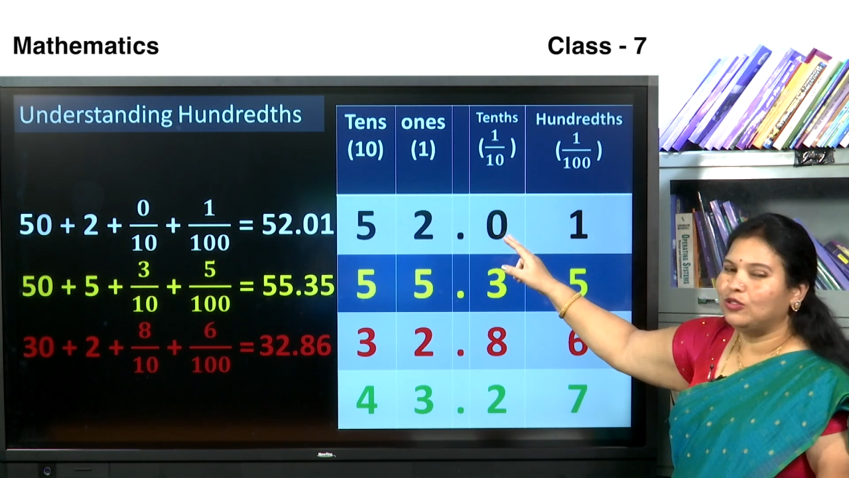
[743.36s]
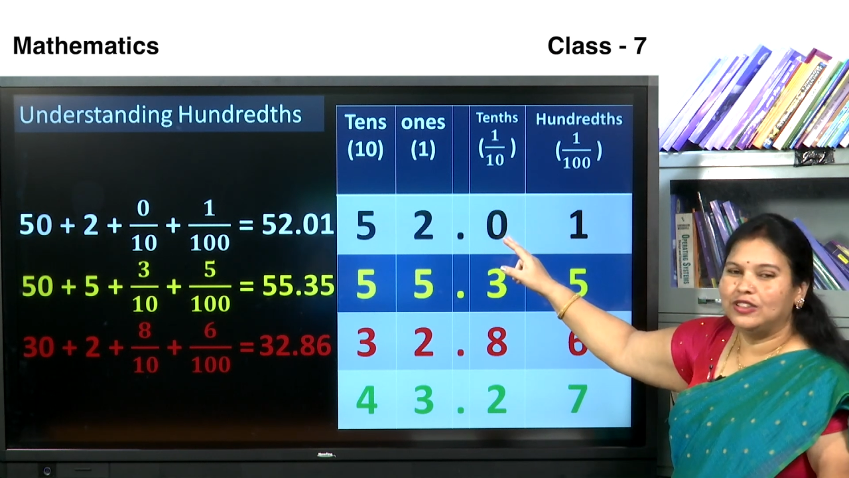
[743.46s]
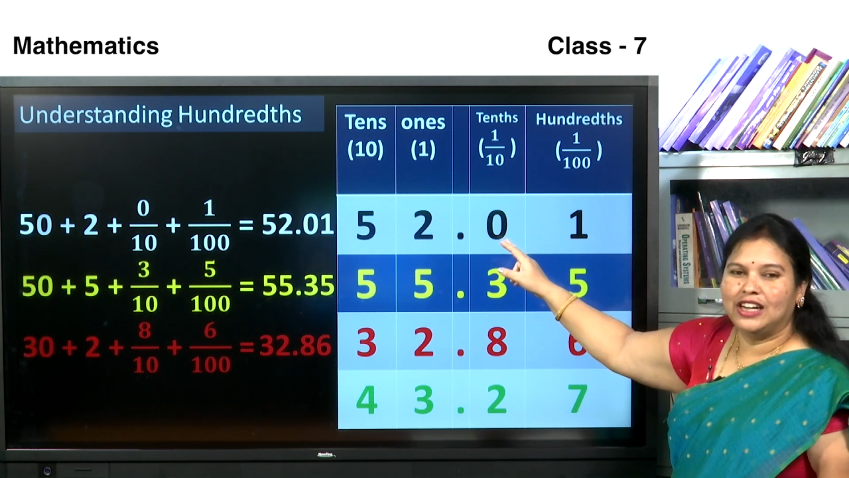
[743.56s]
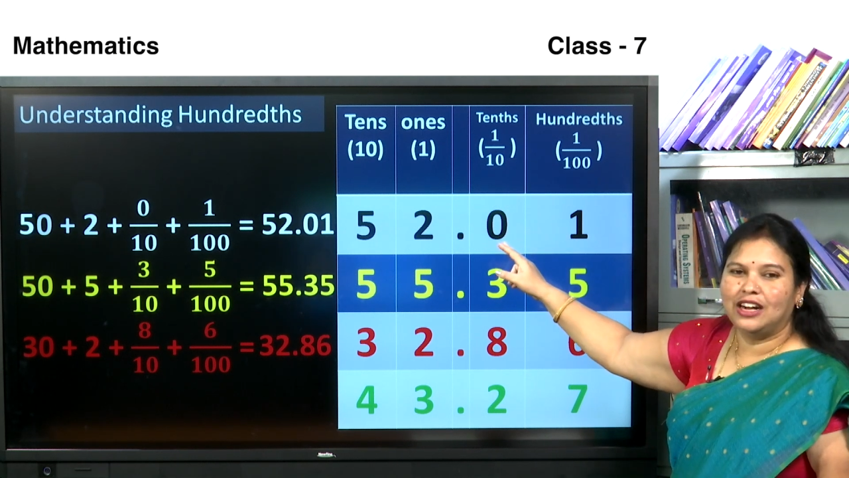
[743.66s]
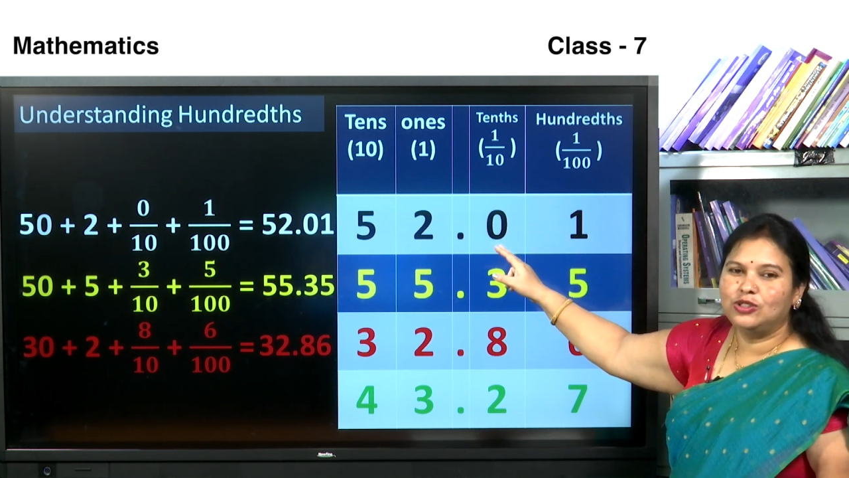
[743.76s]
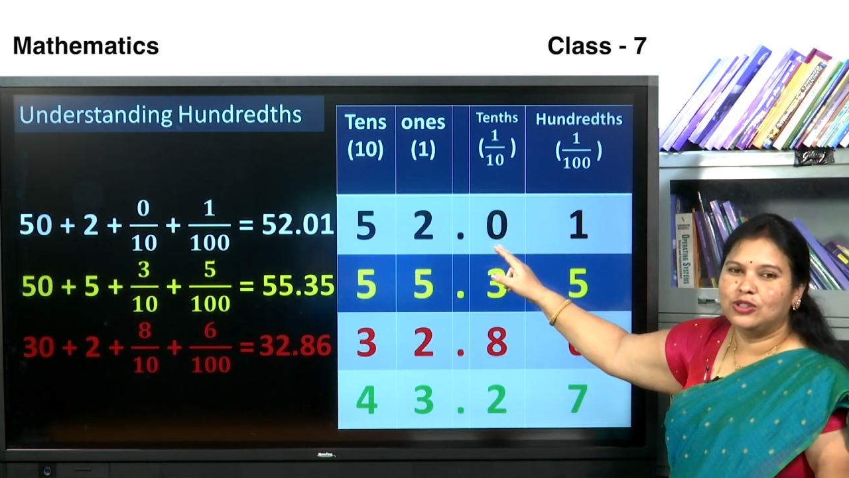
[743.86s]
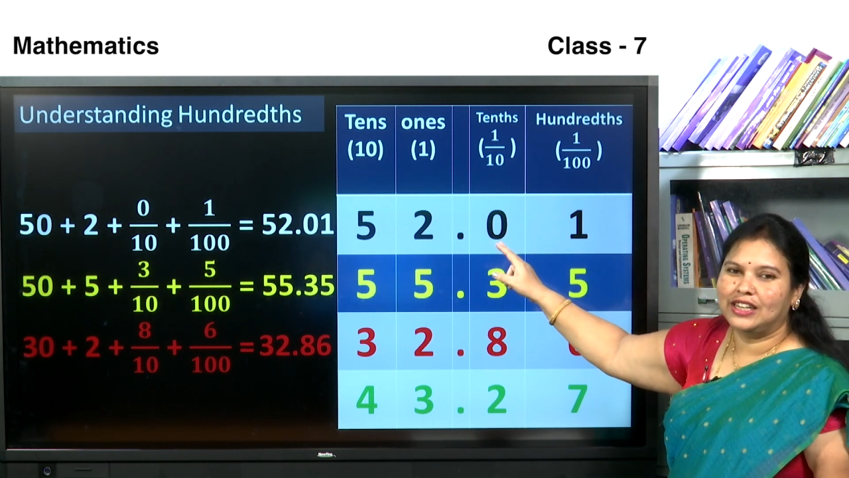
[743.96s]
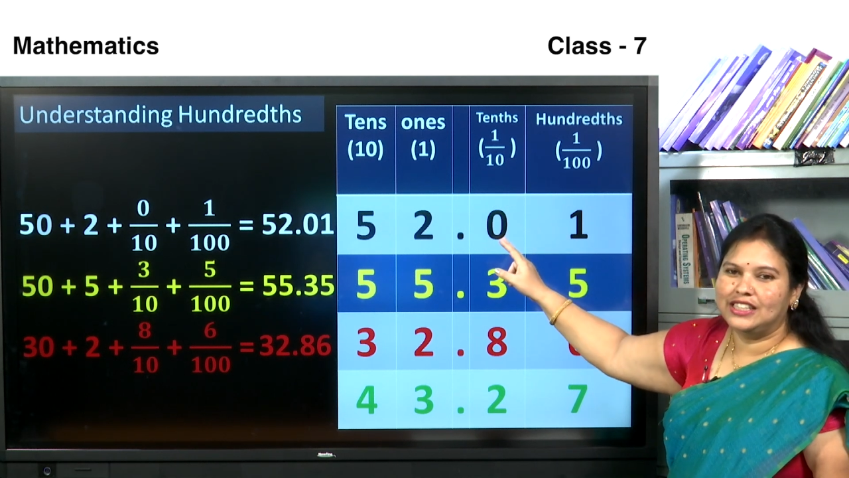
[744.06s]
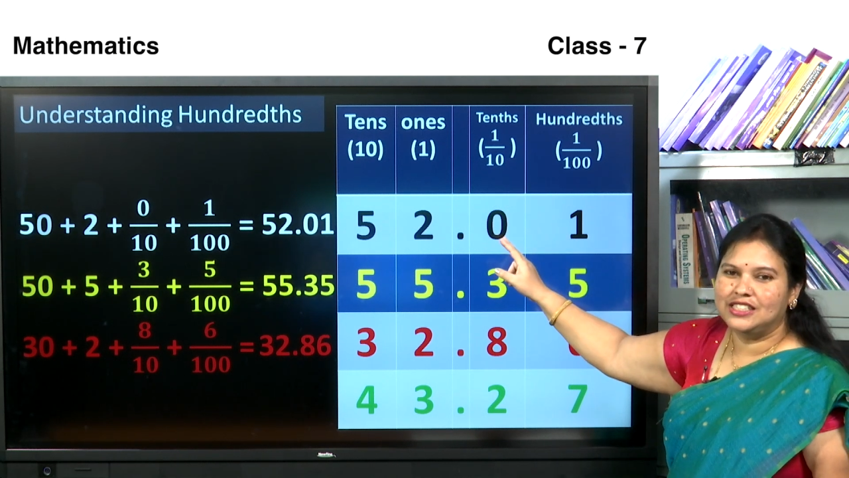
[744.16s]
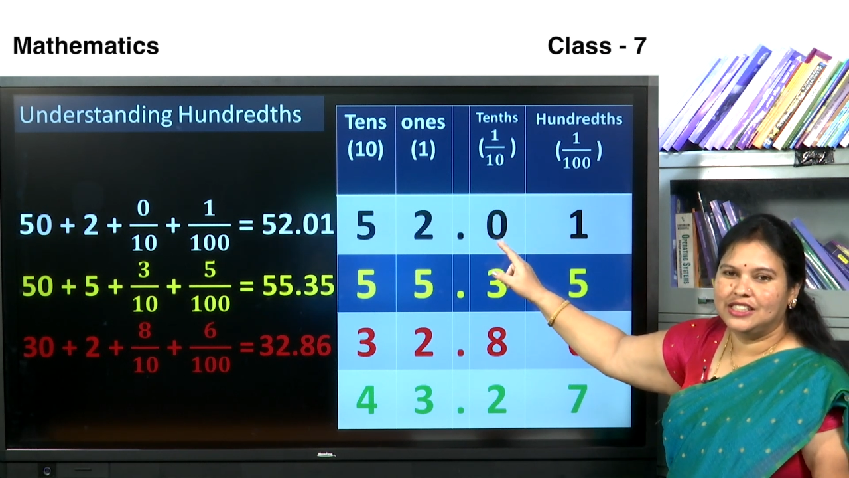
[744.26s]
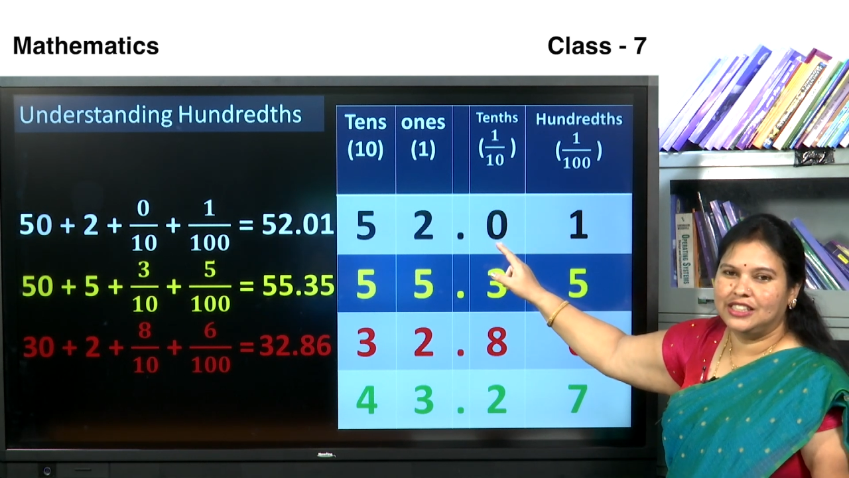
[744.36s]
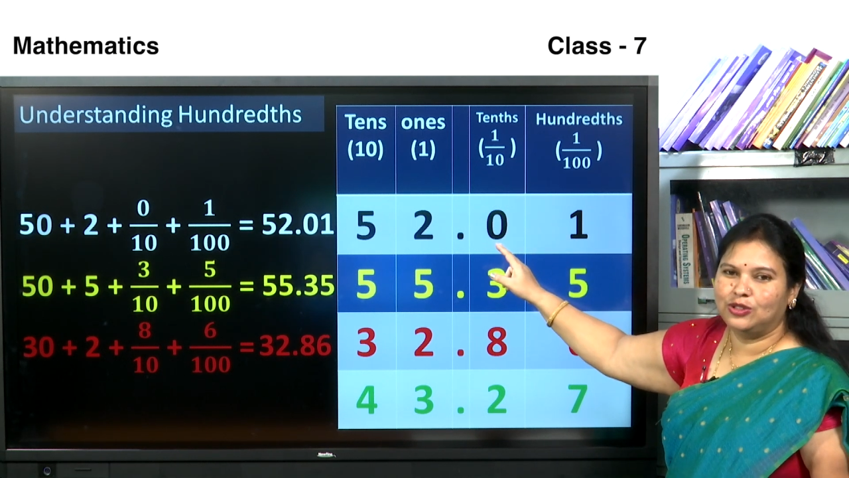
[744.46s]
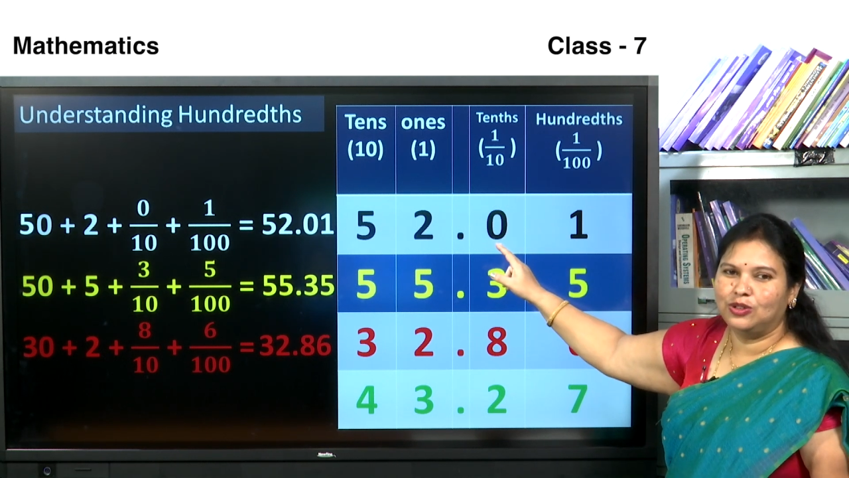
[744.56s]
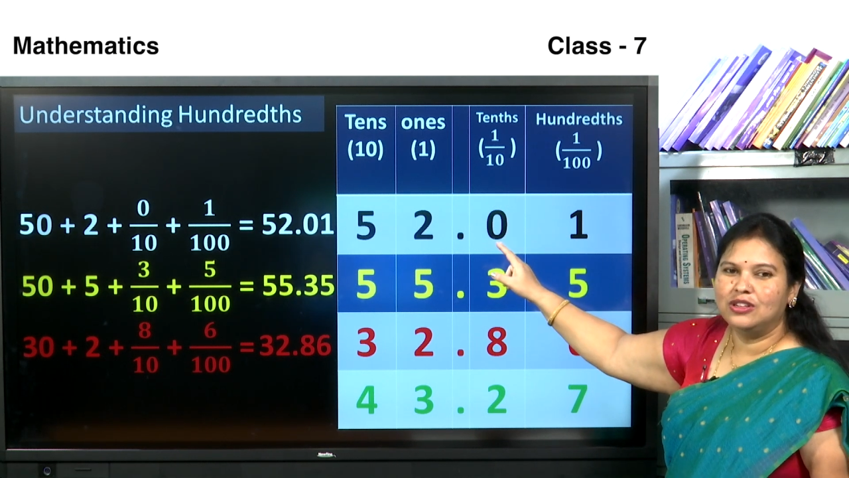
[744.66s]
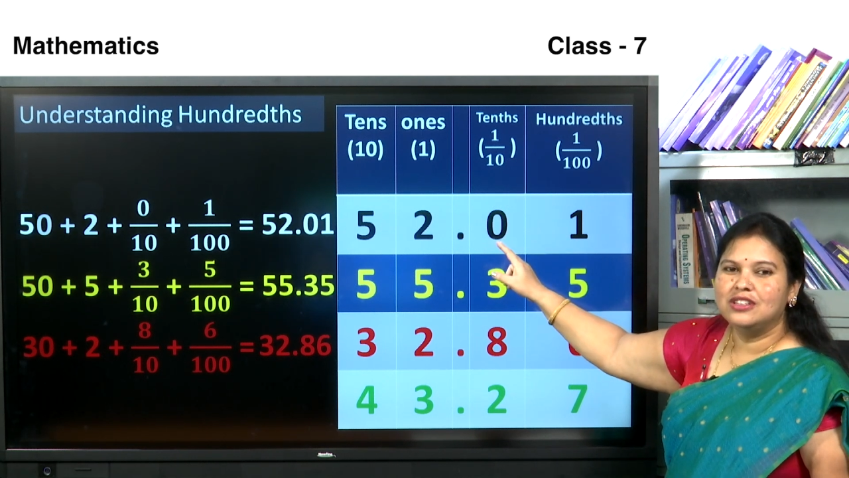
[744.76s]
we have to write 0